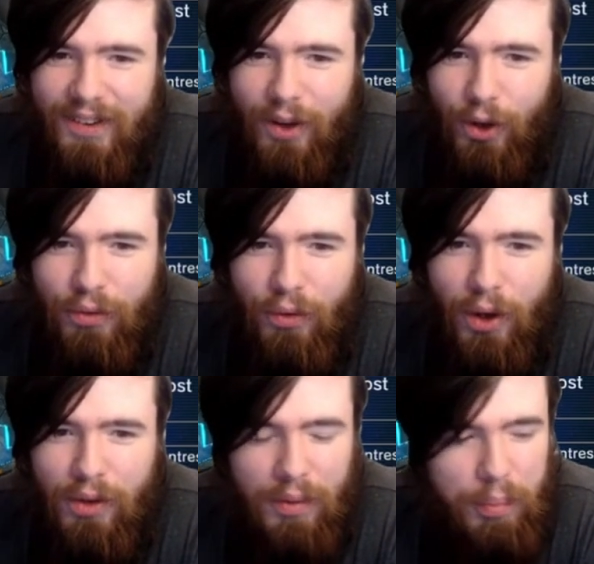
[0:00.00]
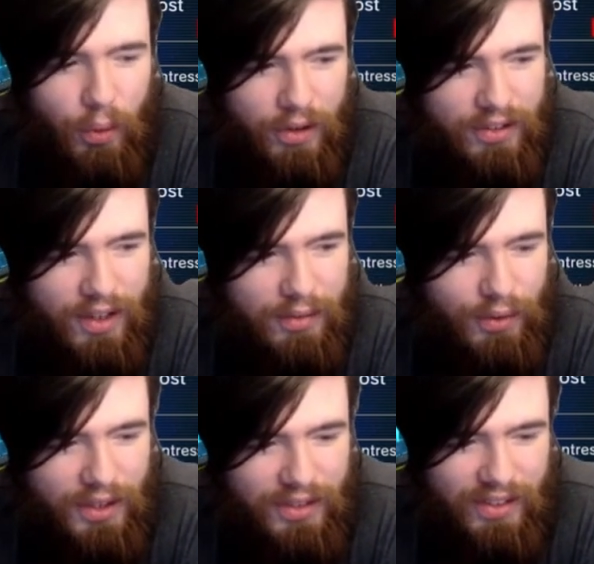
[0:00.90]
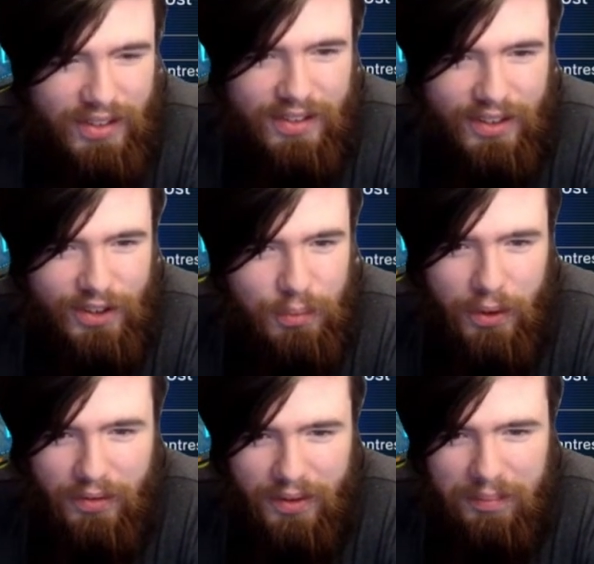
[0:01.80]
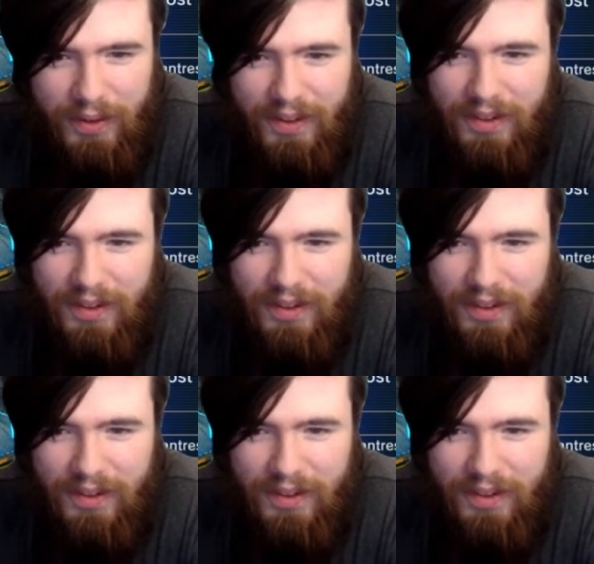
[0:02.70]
Out of all of the boards to ever exist, this is one of them.